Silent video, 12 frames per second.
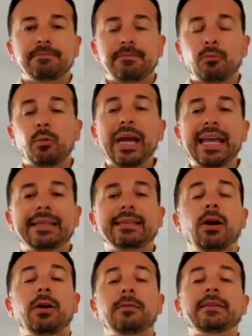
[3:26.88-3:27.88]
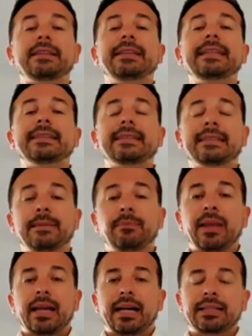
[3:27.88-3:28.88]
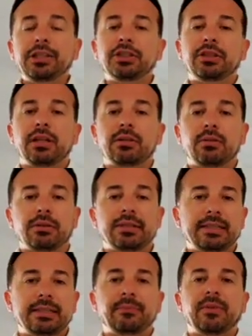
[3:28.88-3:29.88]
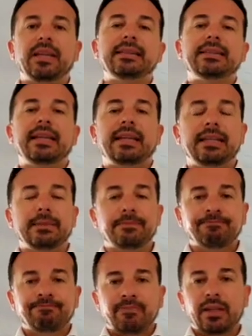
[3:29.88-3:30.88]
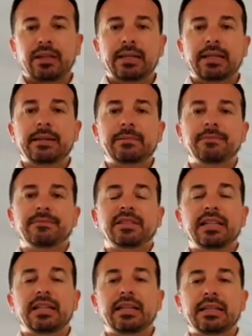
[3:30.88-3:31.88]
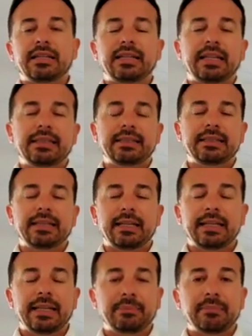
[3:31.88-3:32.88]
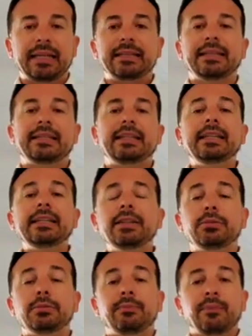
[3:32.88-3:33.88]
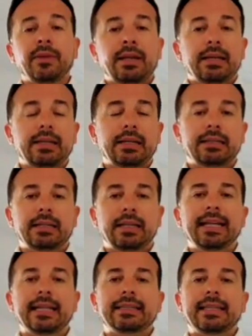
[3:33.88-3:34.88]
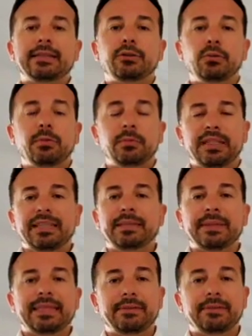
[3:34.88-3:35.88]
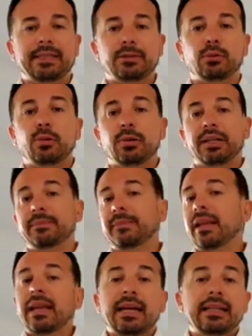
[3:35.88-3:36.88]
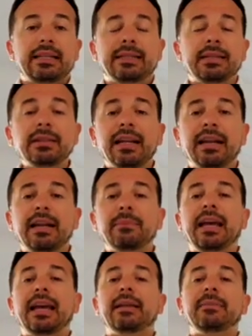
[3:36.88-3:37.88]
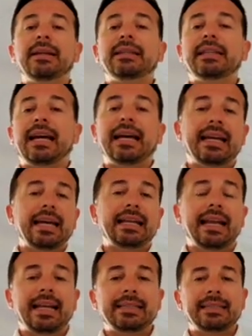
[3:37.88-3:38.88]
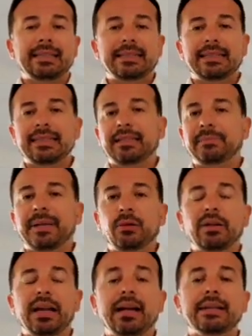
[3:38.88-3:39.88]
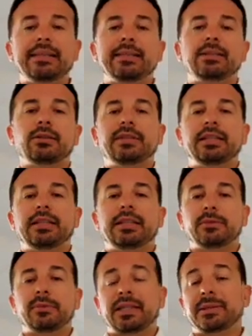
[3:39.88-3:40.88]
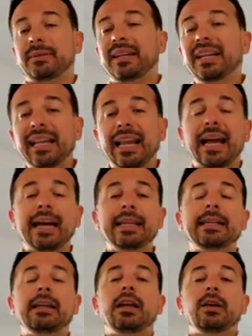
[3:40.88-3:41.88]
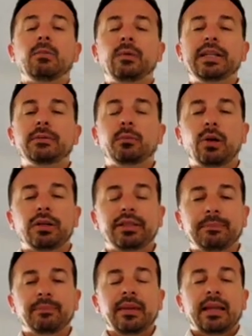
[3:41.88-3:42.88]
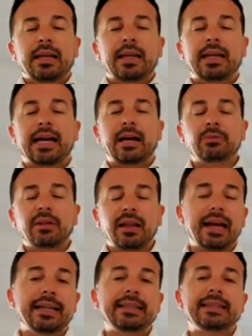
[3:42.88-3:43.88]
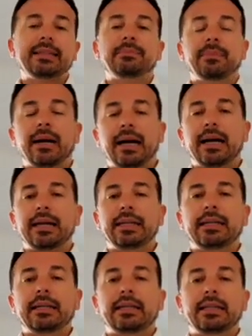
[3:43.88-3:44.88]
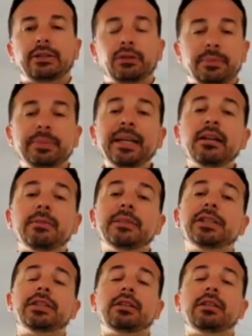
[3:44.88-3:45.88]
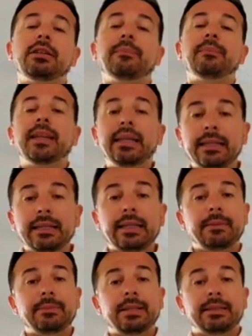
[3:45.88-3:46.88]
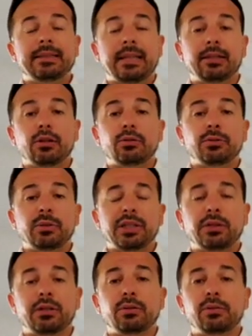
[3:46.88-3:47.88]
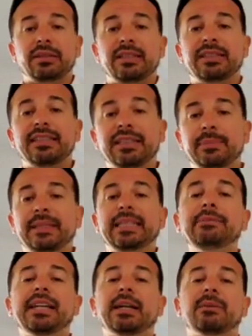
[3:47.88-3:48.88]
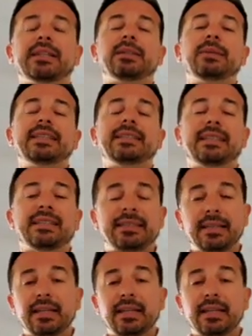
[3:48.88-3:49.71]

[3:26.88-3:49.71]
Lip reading: weight of these additional clauses is then that is then embedded into the legal tech tool with a specific scoring. The third element analyzes the peculiarities of the data transfer in line with what outlined by the European Commission in the standard contractual clauses. The specific characteristics